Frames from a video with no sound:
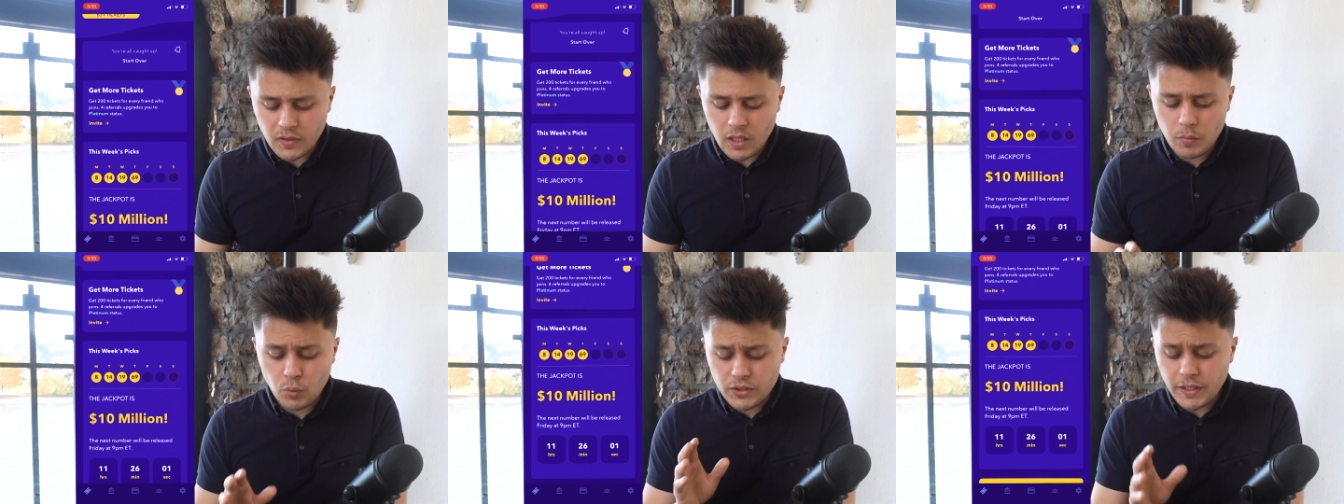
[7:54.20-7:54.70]

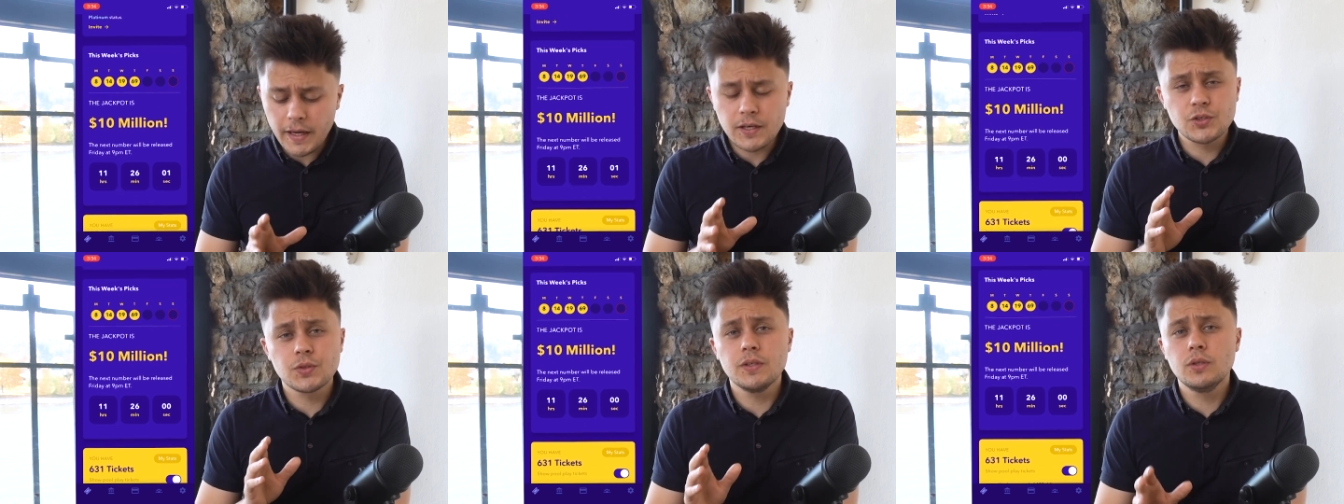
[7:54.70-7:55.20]
But what they
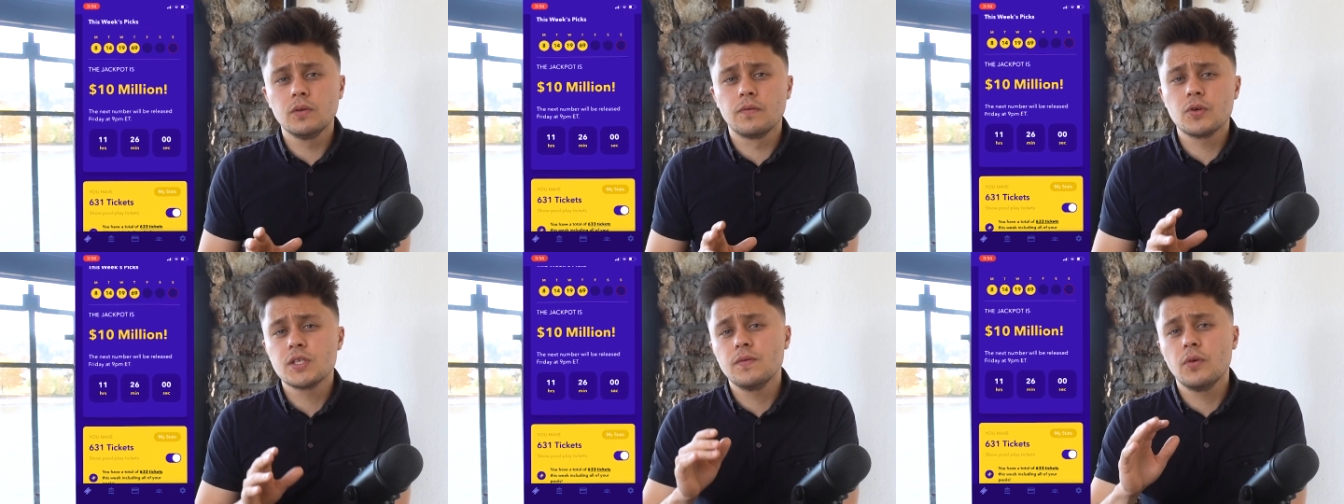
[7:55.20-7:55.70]
actually do,
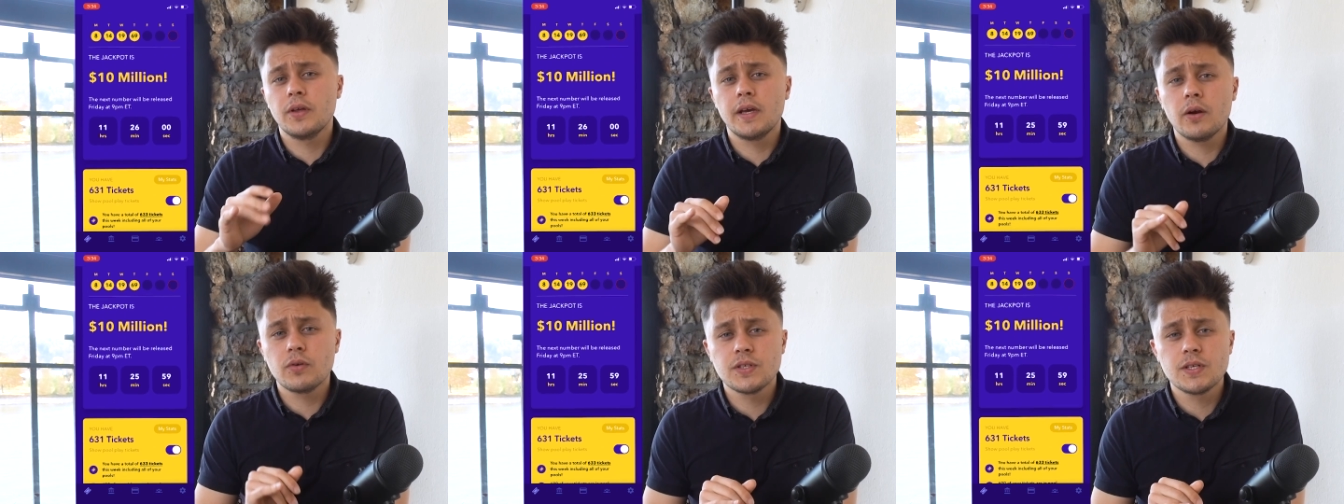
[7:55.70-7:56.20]
first of all, they
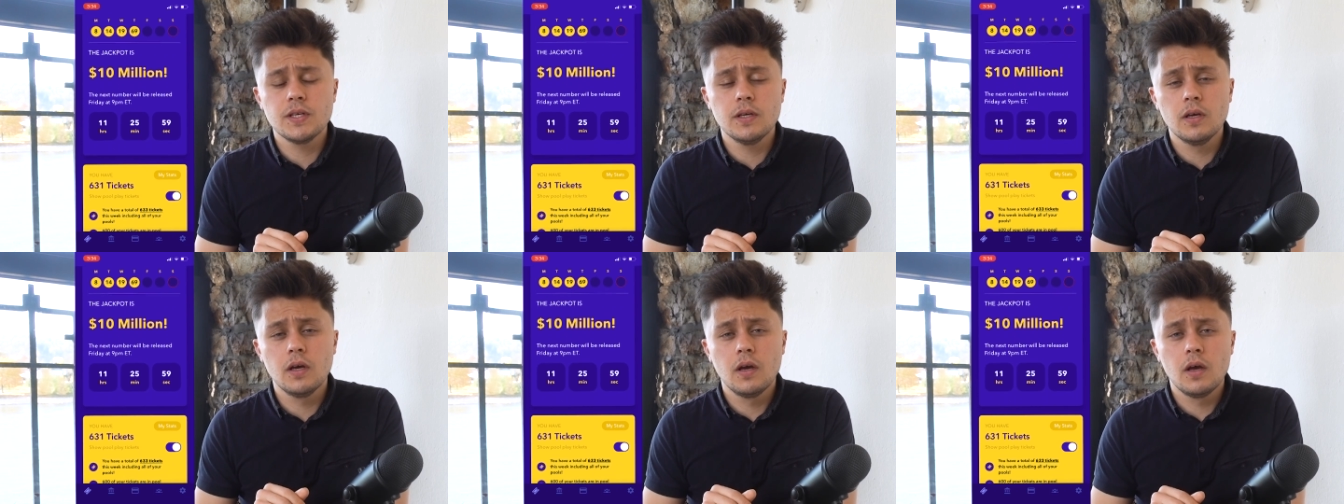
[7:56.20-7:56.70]

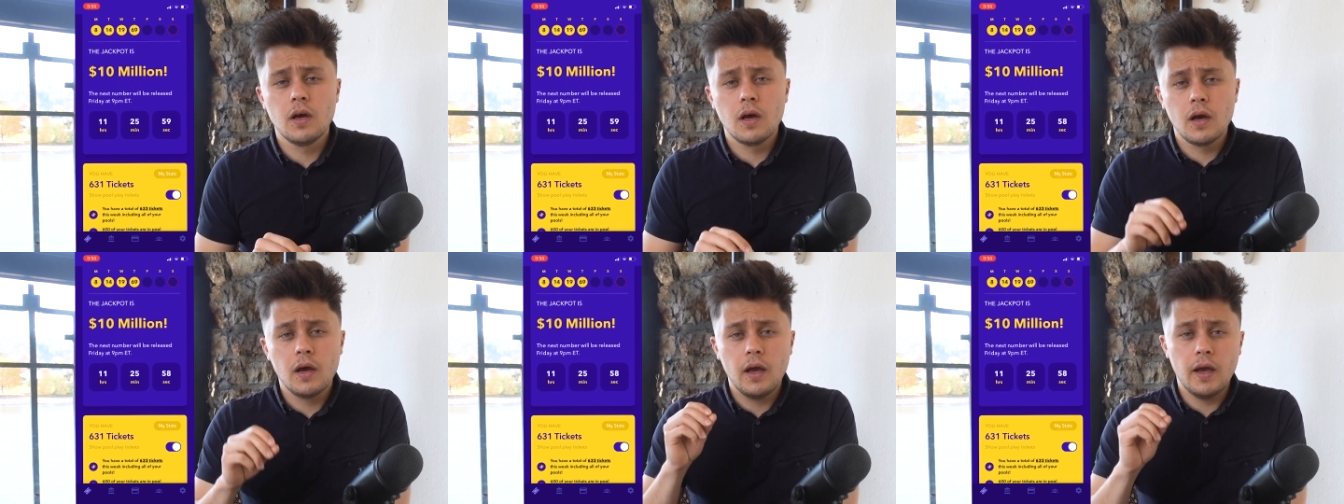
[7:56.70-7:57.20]
guarantee
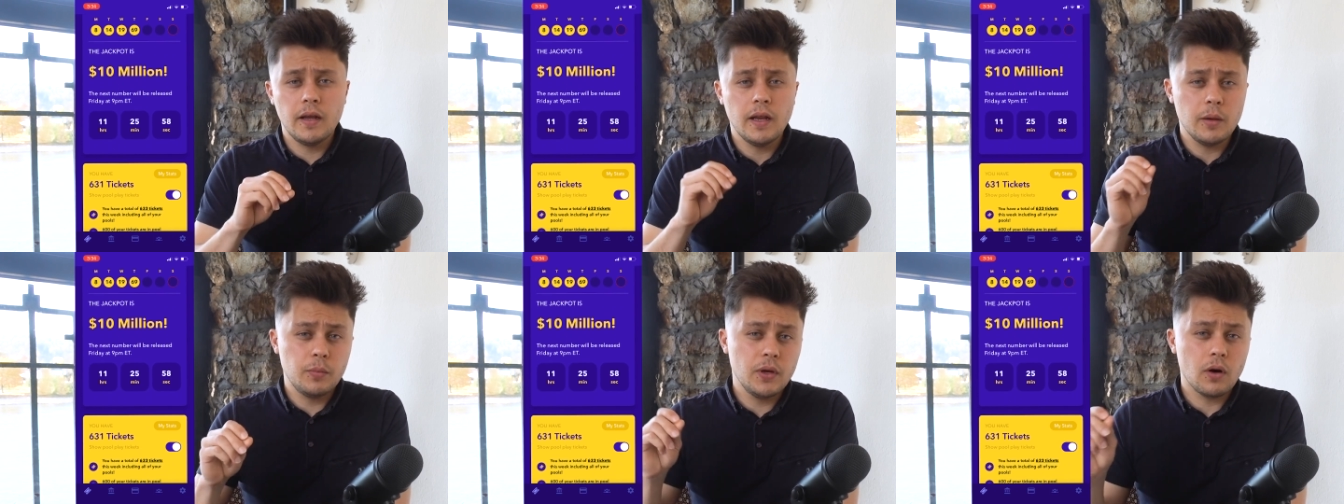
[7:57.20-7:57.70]
an
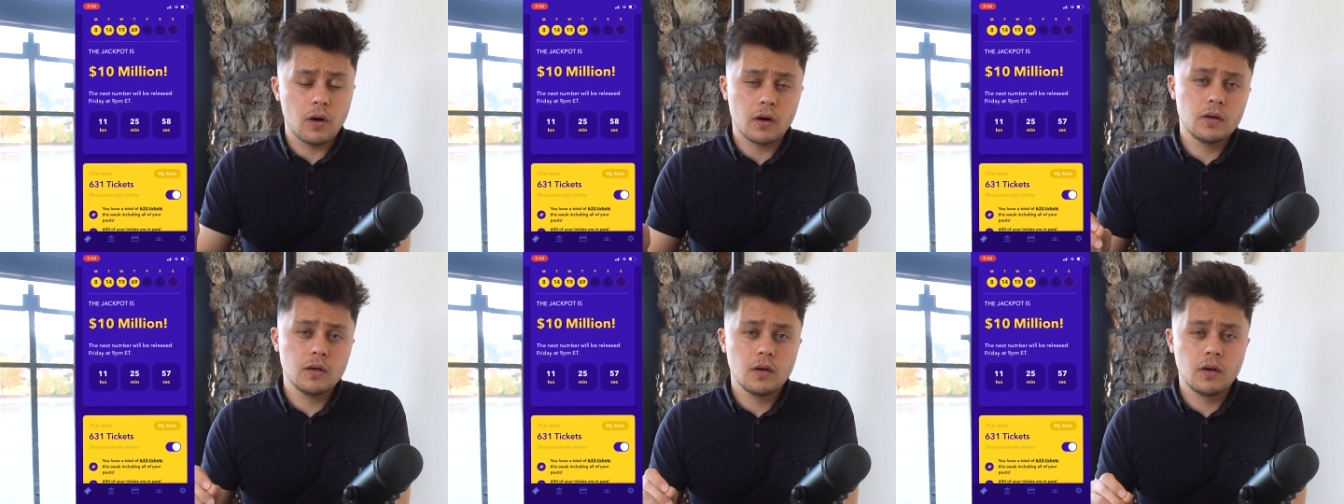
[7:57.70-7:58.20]
APR.
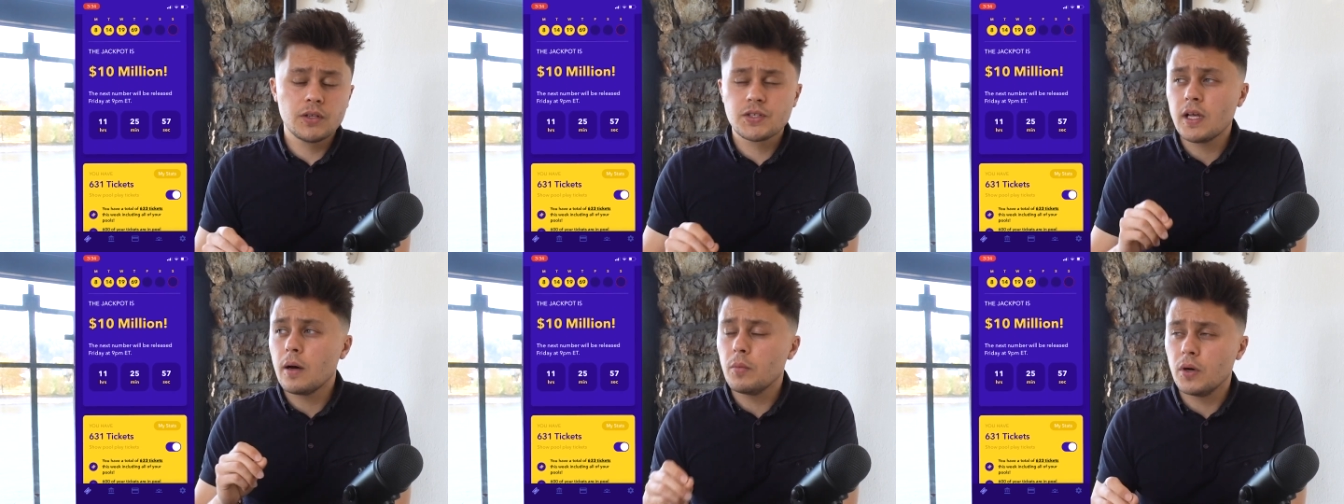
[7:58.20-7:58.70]
It's
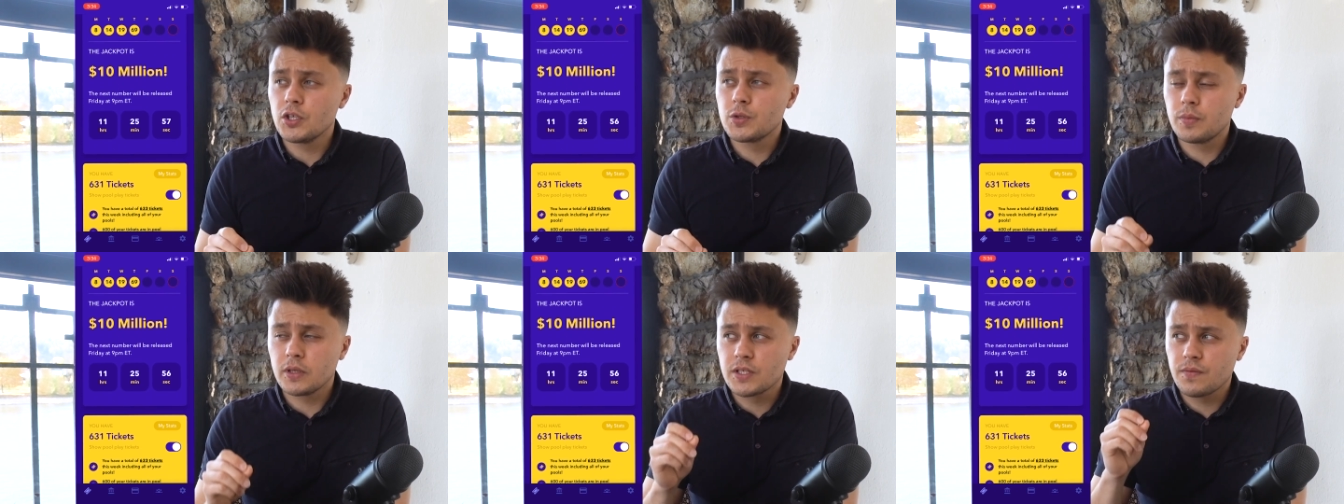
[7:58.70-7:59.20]
not much,
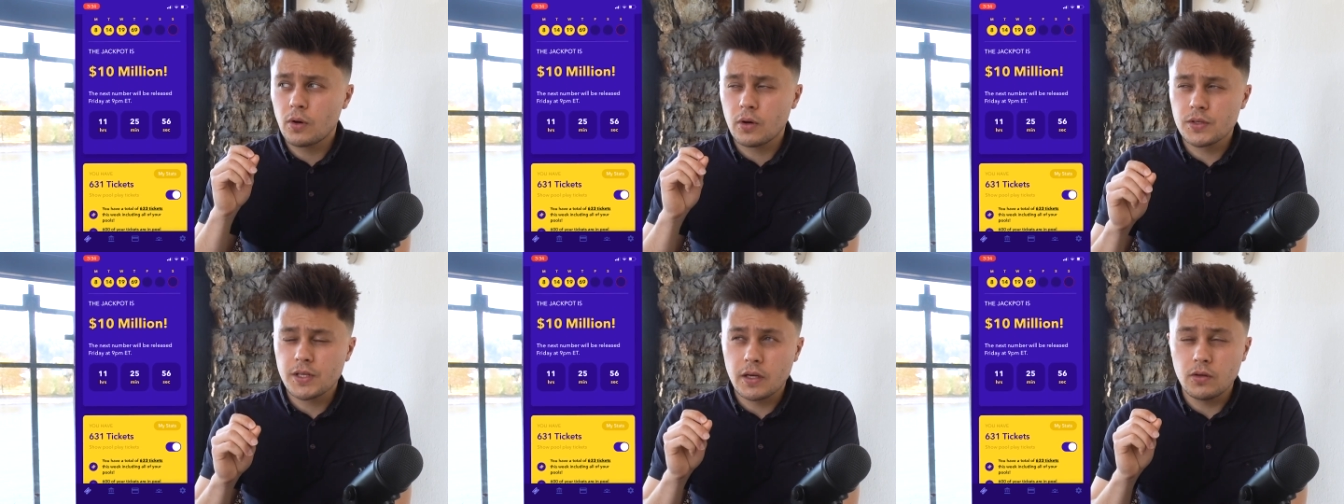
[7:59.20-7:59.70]
but as far
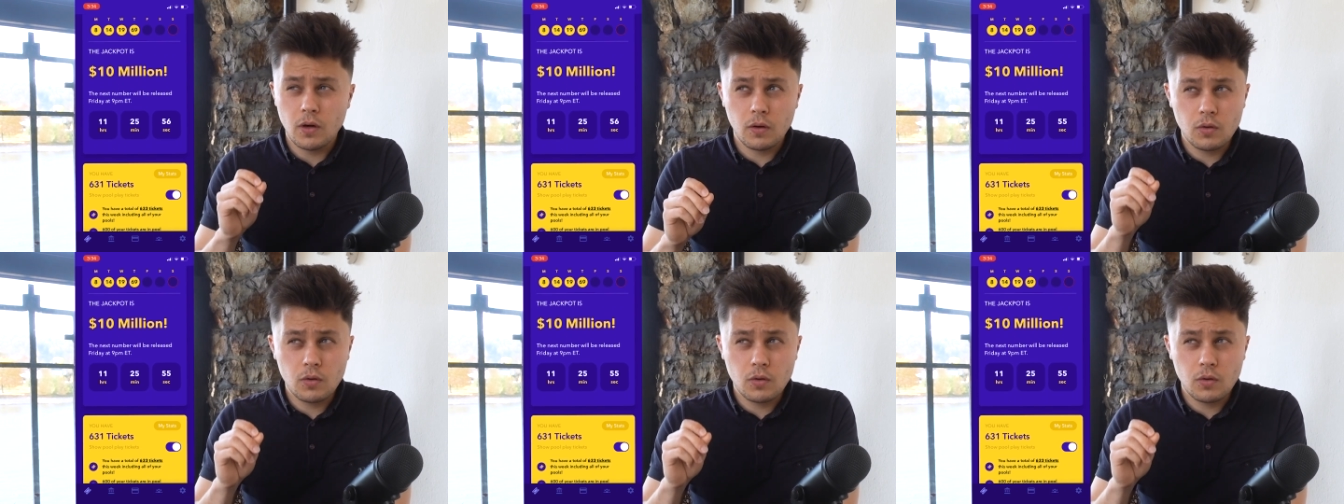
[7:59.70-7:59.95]
as I know,